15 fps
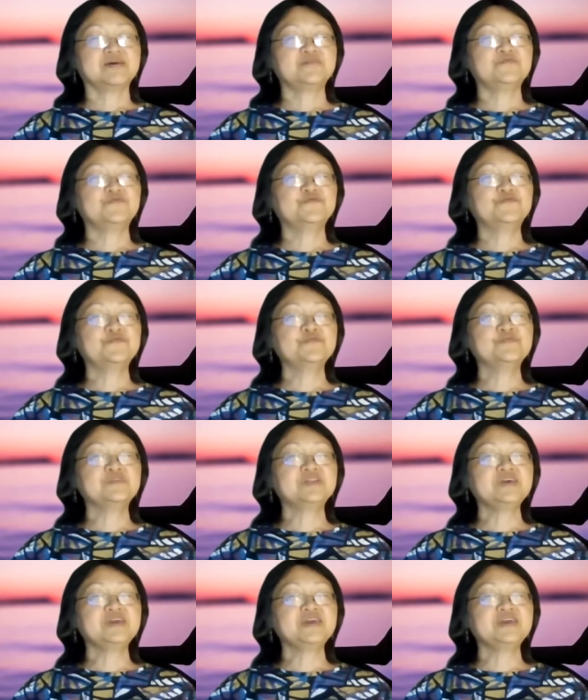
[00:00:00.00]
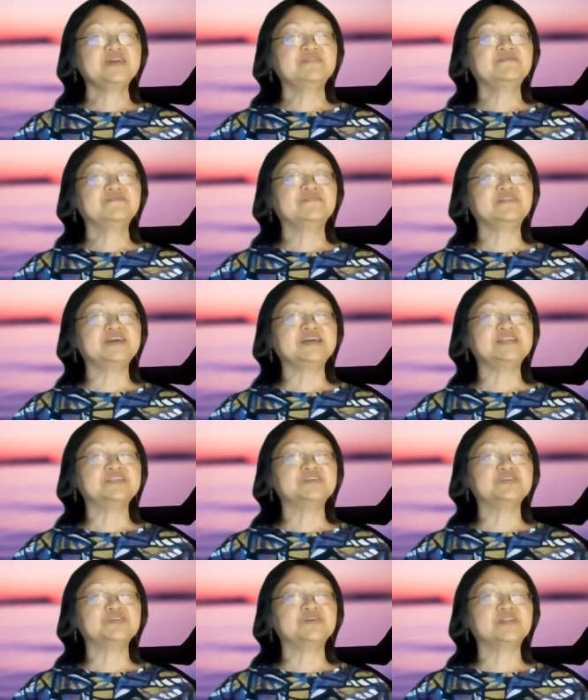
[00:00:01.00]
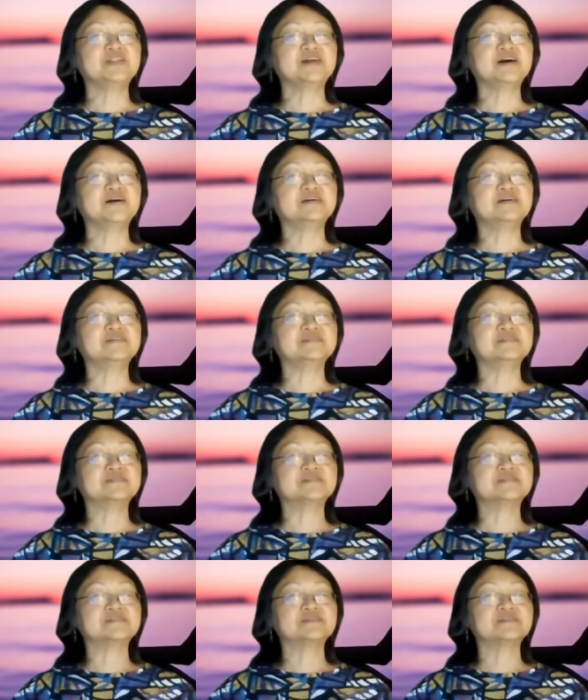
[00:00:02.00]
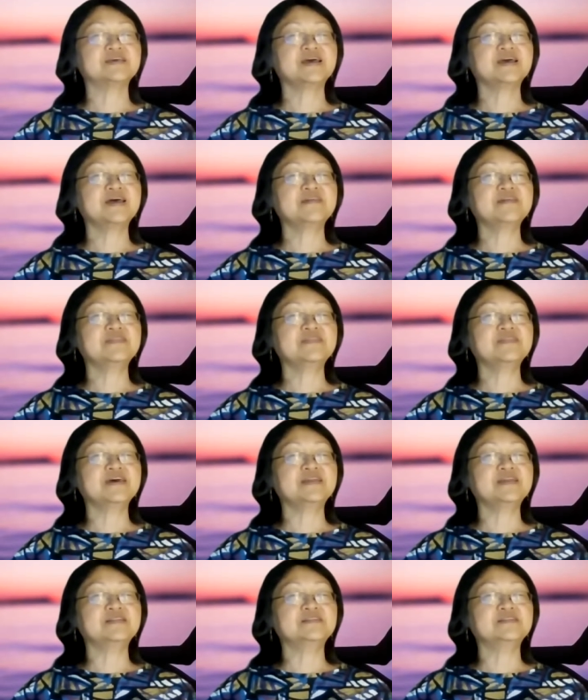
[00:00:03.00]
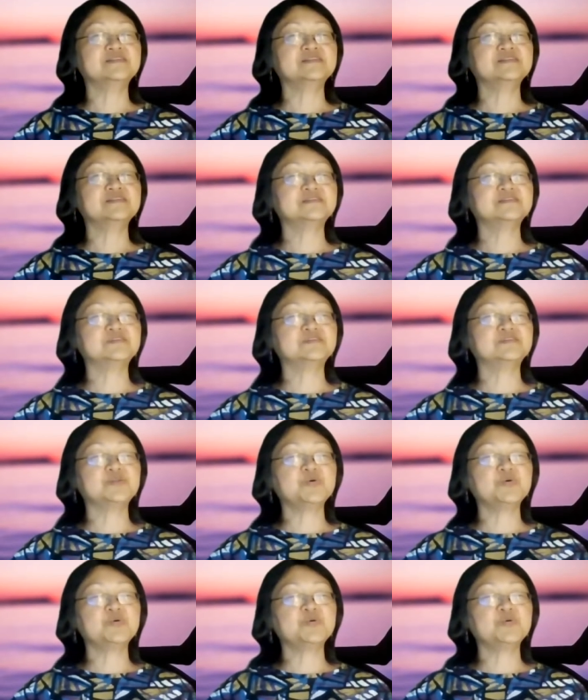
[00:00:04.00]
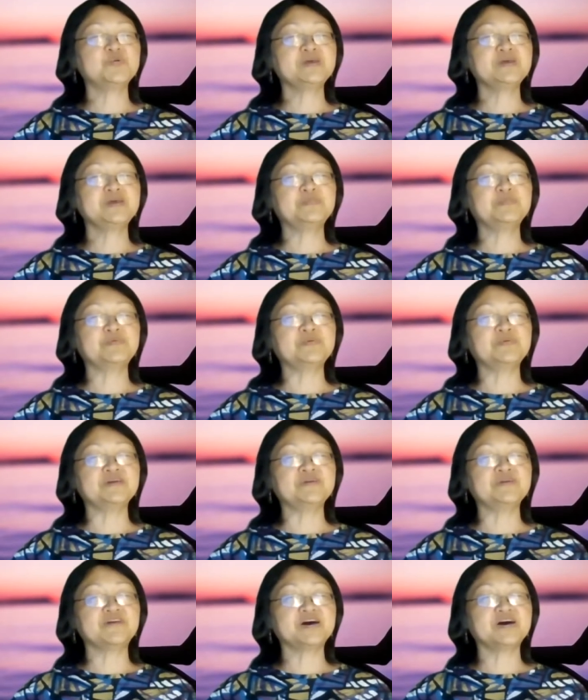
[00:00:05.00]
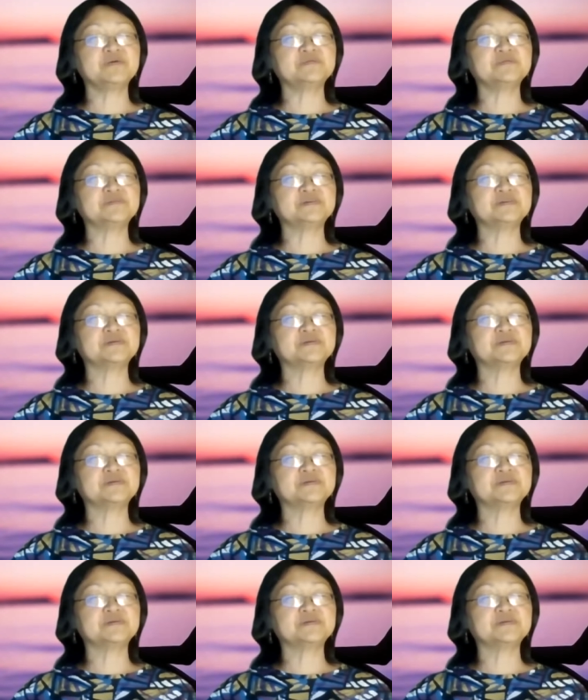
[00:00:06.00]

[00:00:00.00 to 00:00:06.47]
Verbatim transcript: And fully inflate your lungs, and then slowly breathe out.